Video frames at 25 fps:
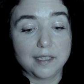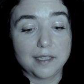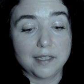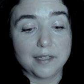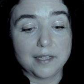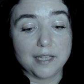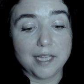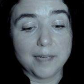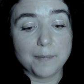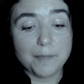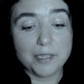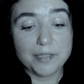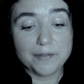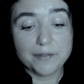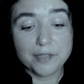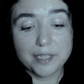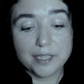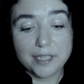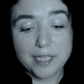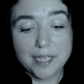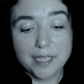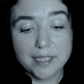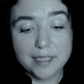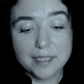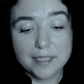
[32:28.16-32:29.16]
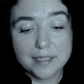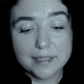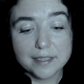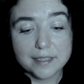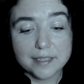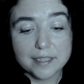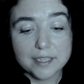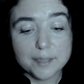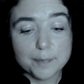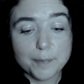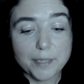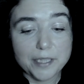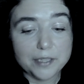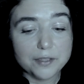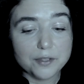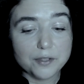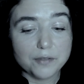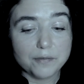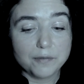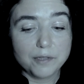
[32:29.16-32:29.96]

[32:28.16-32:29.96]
Number 29 is respect your